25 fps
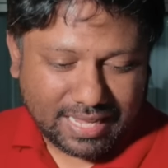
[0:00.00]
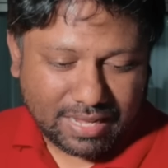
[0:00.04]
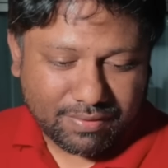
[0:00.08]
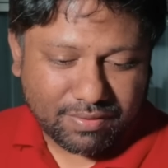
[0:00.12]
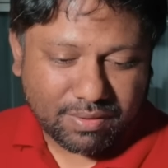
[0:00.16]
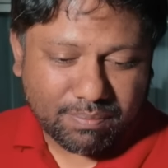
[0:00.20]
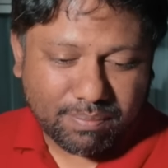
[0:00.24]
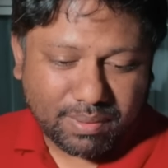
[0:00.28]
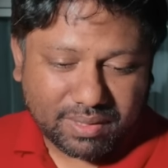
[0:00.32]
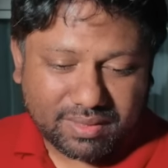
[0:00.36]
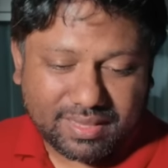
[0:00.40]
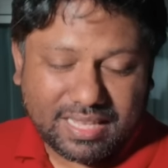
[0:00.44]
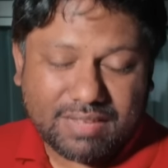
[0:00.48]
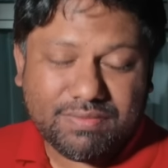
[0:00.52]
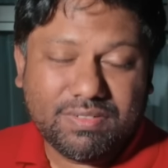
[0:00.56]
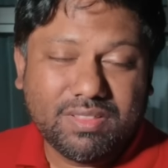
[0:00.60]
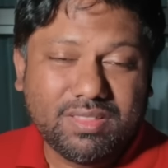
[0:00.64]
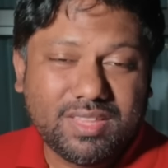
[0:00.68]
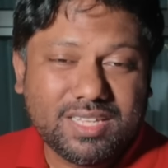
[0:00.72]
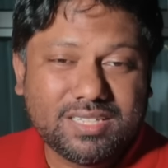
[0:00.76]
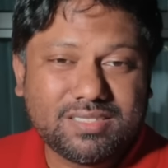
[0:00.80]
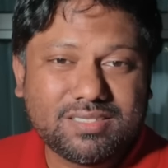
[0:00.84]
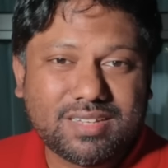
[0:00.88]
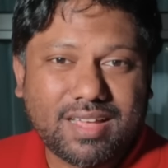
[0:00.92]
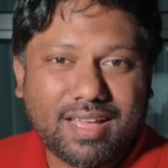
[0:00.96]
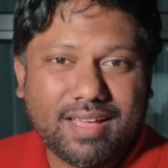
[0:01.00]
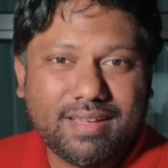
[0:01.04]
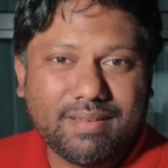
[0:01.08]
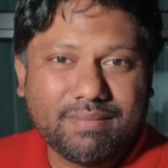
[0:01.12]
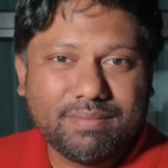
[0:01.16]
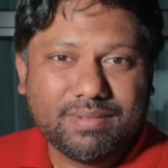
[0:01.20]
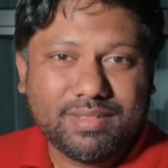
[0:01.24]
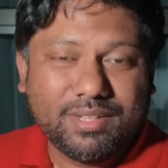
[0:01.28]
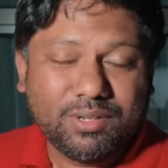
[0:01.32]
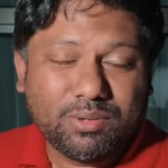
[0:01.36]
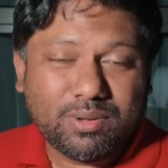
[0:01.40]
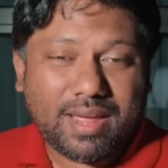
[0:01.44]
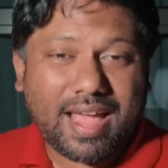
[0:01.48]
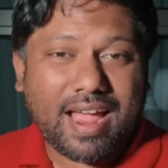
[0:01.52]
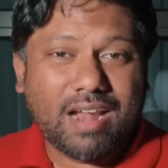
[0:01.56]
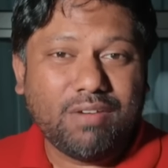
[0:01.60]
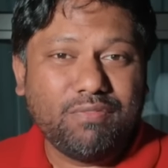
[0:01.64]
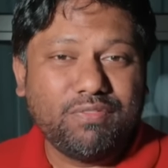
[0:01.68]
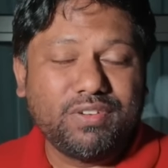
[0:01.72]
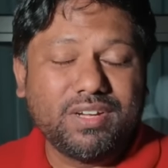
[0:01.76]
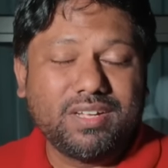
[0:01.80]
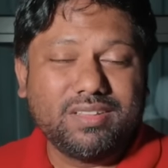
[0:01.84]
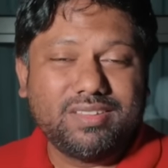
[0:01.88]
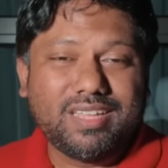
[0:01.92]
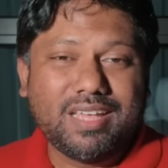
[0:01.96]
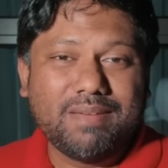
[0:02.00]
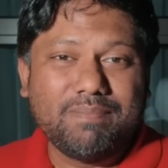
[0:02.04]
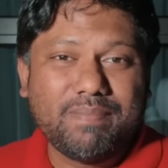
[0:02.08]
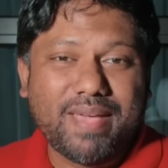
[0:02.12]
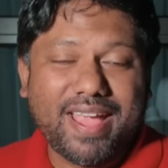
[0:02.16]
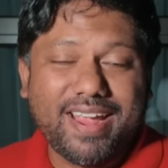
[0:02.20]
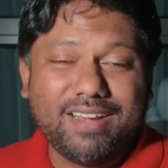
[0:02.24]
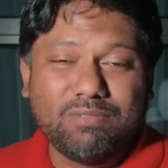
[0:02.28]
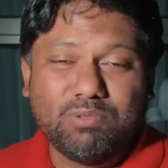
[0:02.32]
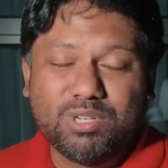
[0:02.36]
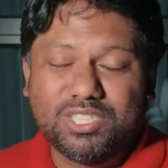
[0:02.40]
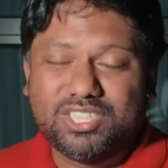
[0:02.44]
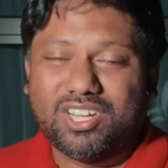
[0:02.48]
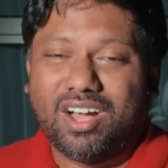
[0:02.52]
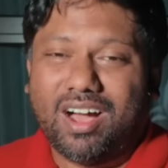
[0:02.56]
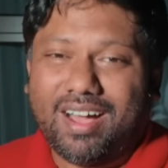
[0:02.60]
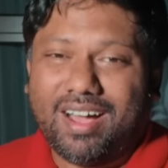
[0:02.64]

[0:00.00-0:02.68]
Even this little advert they made, which